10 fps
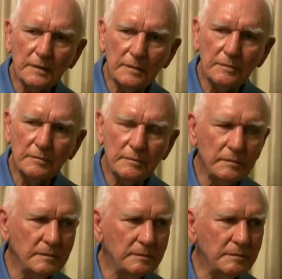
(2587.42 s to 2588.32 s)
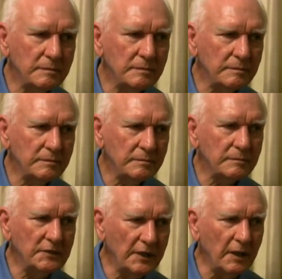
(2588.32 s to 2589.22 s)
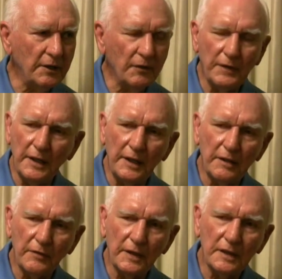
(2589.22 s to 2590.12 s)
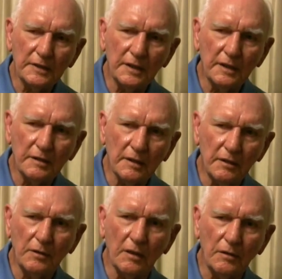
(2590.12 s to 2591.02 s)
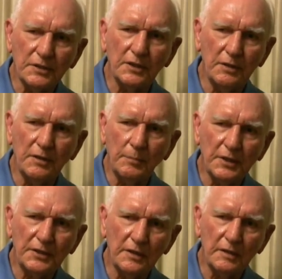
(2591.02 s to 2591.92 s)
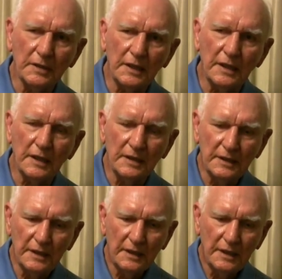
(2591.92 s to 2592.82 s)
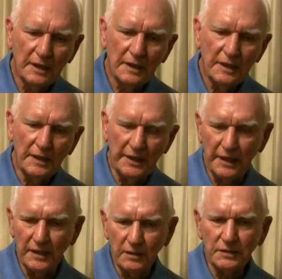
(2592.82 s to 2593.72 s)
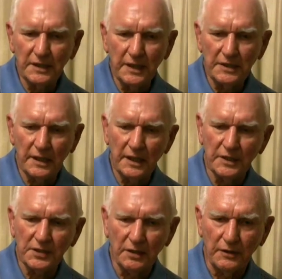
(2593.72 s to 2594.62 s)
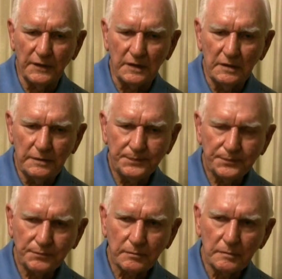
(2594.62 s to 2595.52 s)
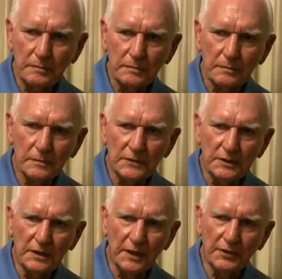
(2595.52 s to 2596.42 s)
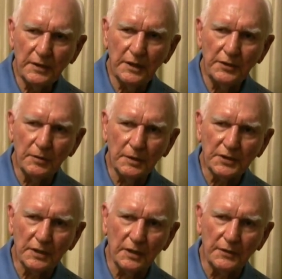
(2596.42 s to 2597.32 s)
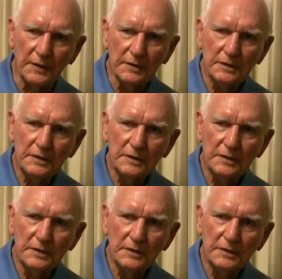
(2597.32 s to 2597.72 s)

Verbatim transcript: So you're fed intravenously then. Yeah, you're yeah. fed intravenously. Mm -hmm. Glucose too. They put you on that. And then those days they had sulfa, mm -hmm. and they treated you with sulfa.